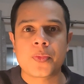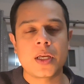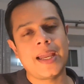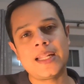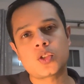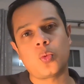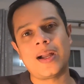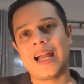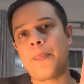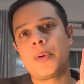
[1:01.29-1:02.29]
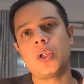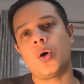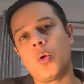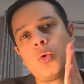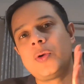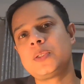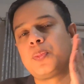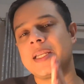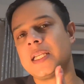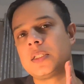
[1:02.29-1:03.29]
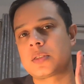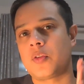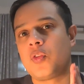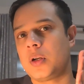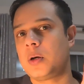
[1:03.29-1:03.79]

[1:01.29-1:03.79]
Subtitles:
Hence why Apple are always bringing software